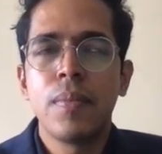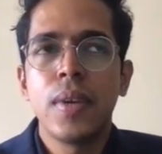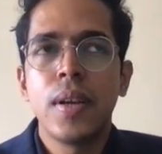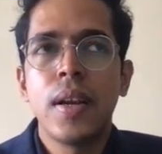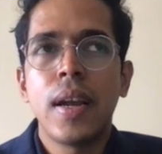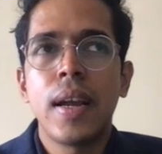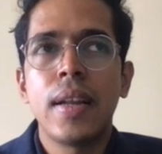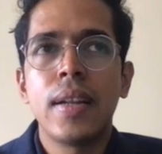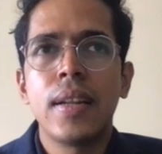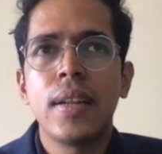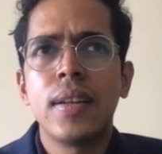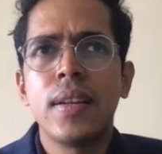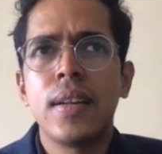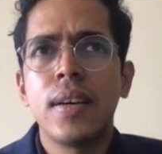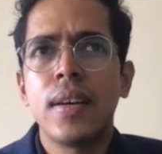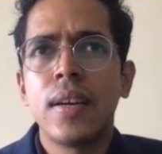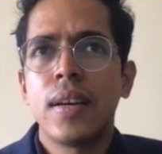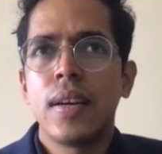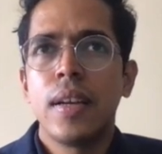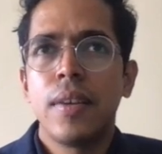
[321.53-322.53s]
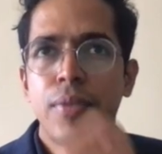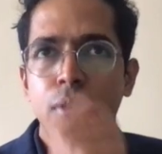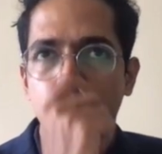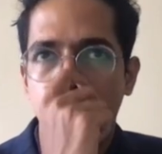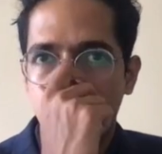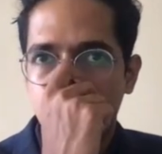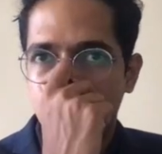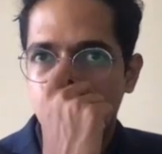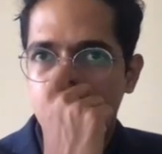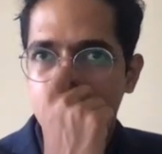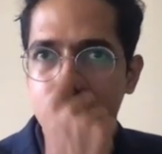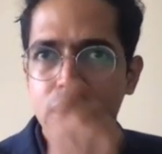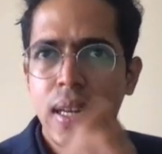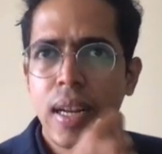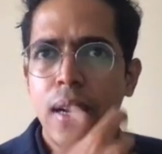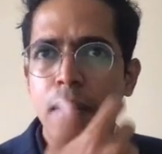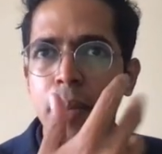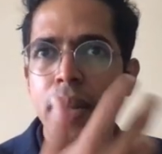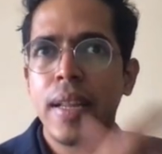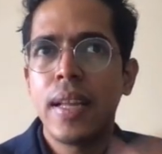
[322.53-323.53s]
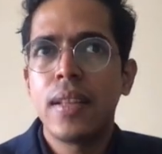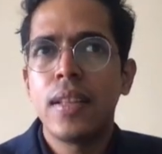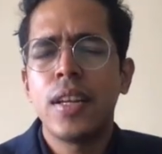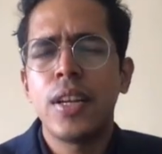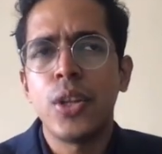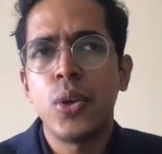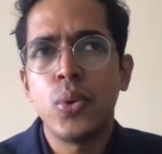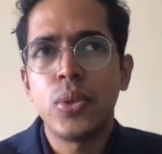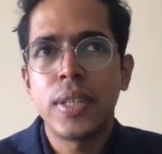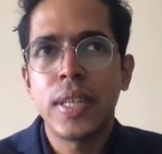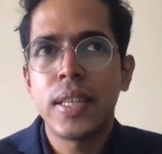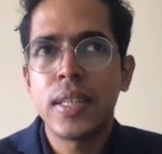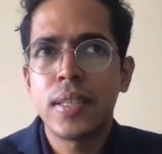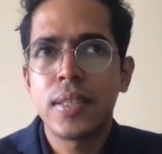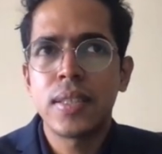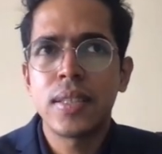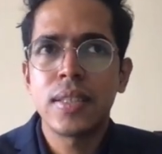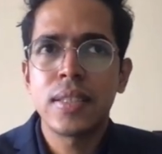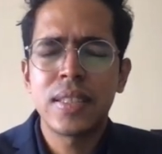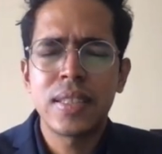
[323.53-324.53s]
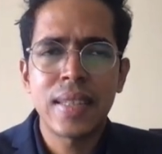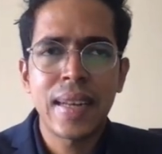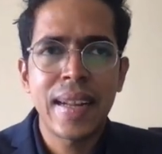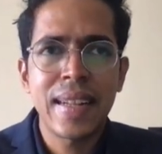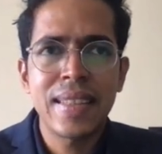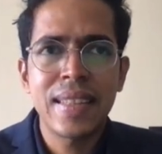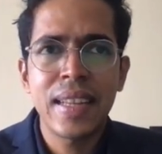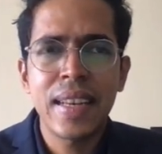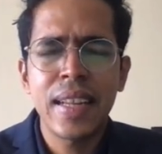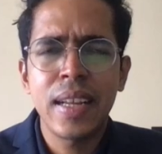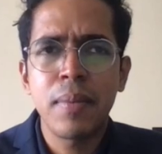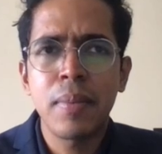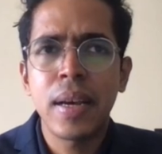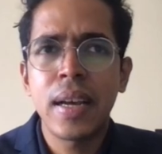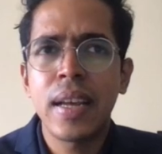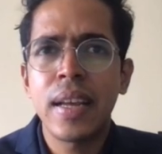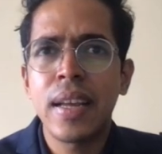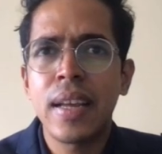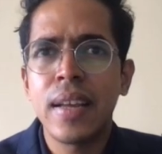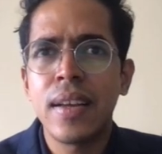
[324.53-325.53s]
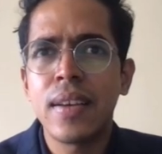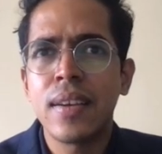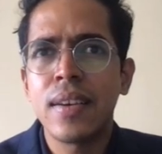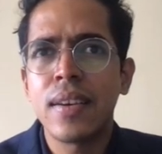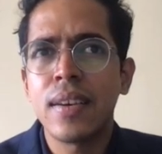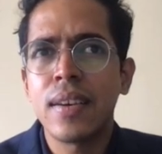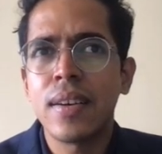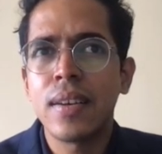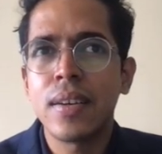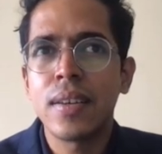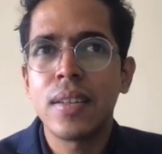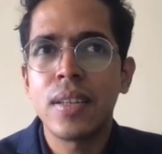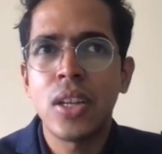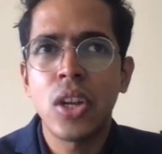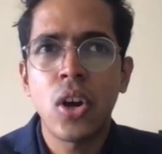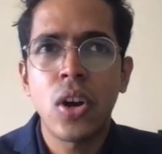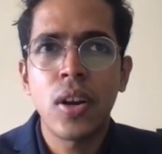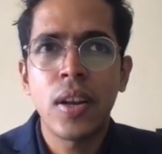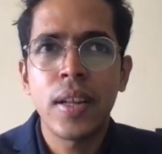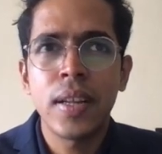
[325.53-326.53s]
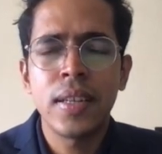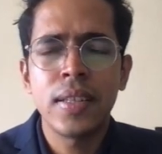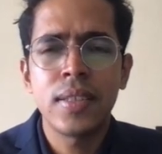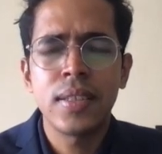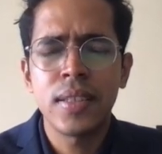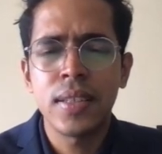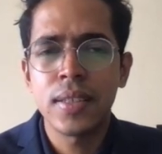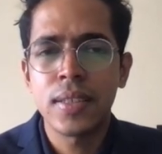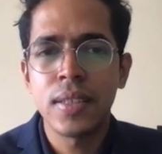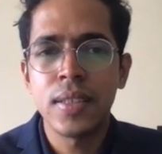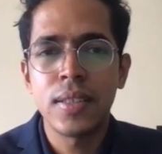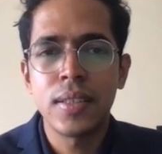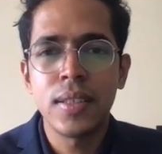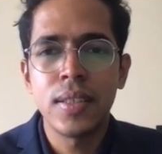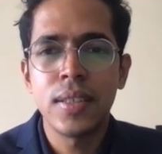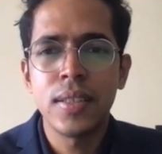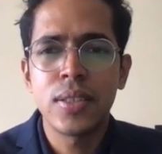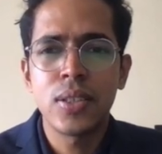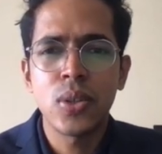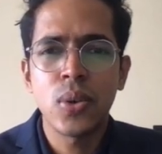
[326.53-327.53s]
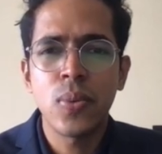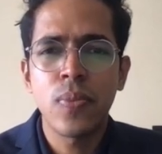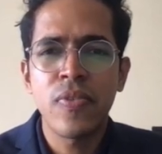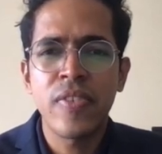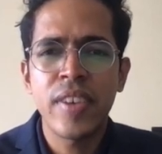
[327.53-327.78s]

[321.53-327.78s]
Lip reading: And then if not words, there are many other usages: strengthening my knowledge, this. So